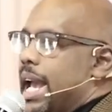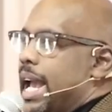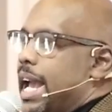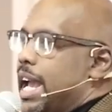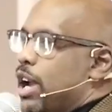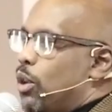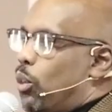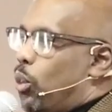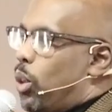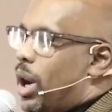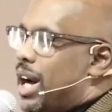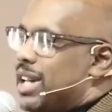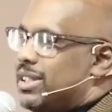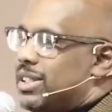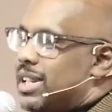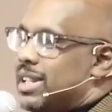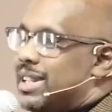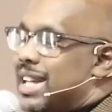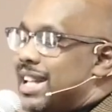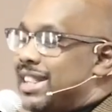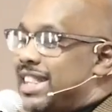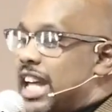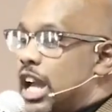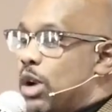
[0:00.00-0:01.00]
It wasn't
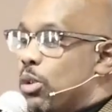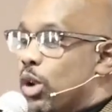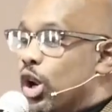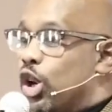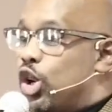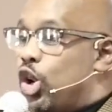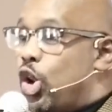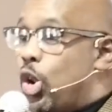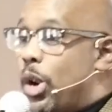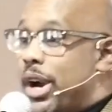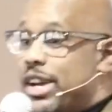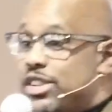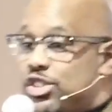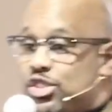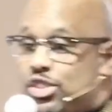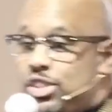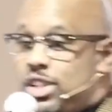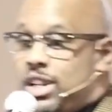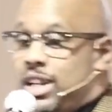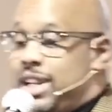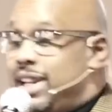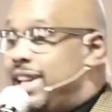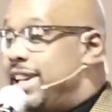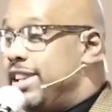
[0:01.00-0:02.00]
that they were
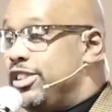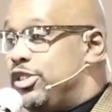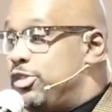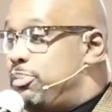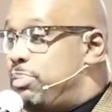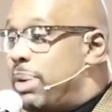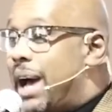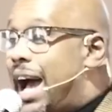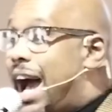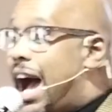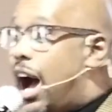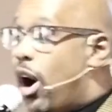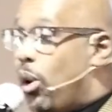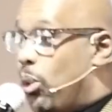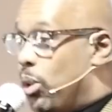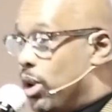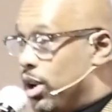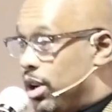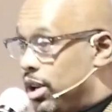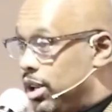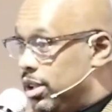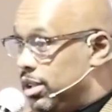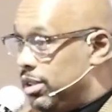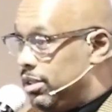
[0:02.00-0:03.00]
questioning his
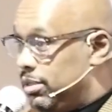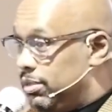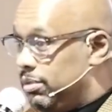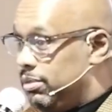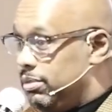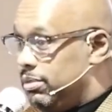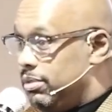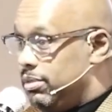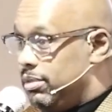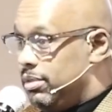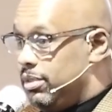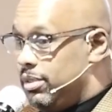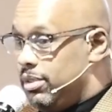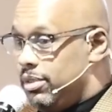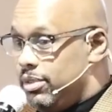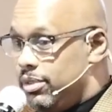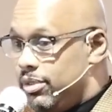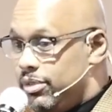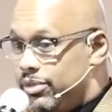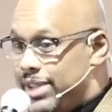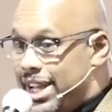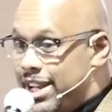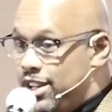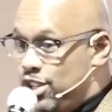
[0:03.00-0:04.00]
power.
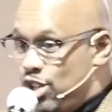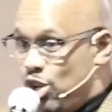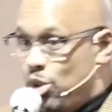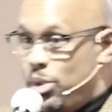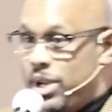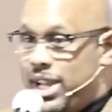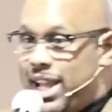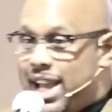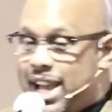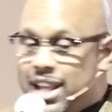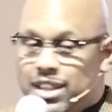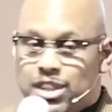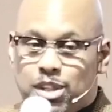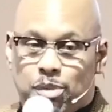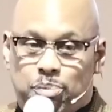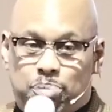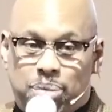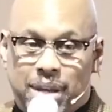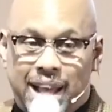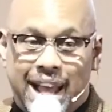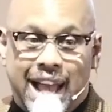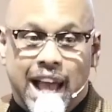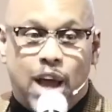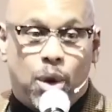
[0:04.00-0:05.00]
They knew he had the
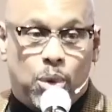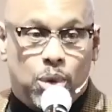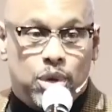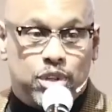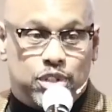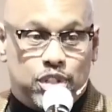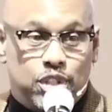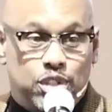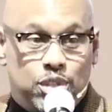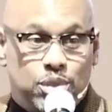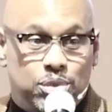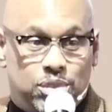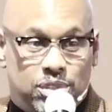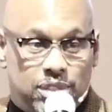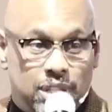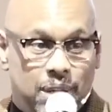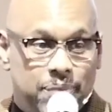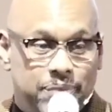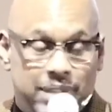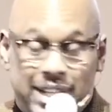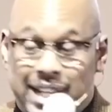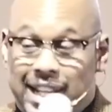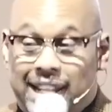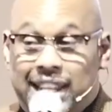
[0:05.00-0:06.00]
power to do
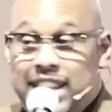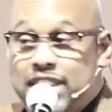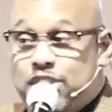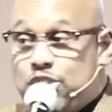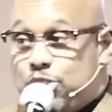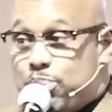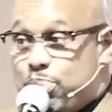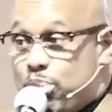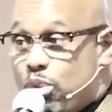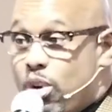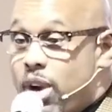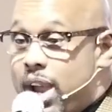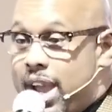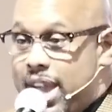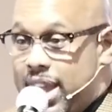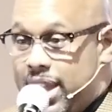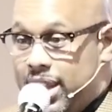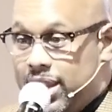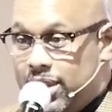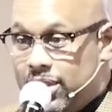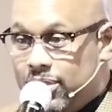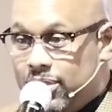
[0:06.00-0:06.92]
something, at least pray.